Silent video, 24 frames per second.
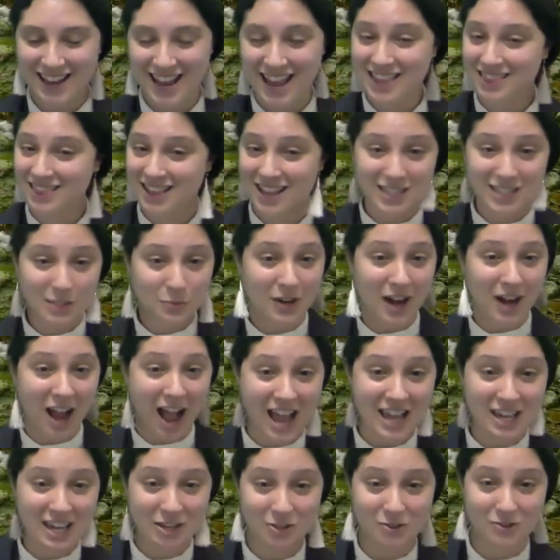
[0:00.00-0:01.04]
And that's what a
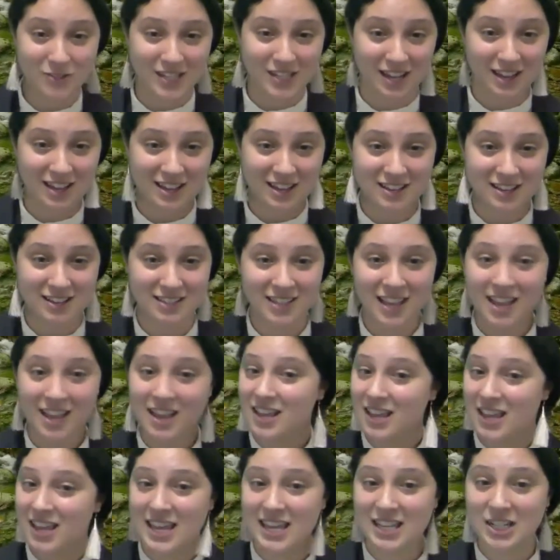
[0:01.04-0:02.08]
haiku does.
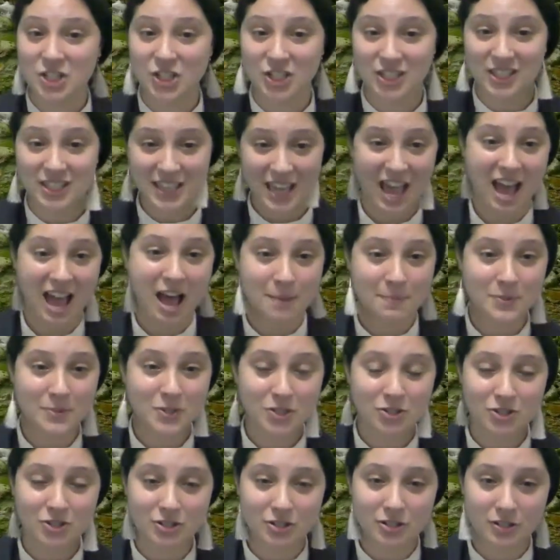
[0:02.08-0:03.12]
It just
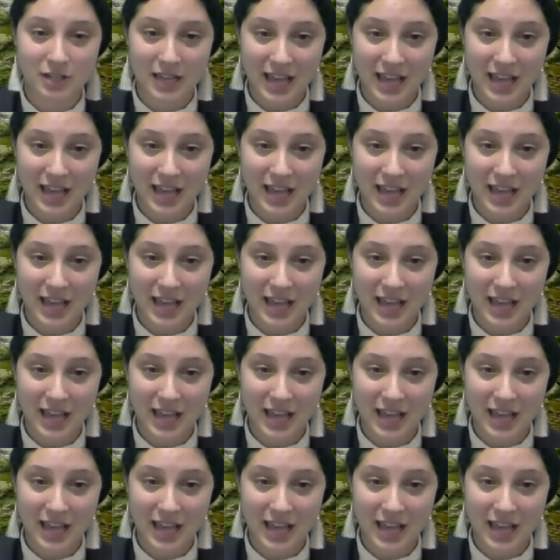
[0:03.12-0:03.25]
capture,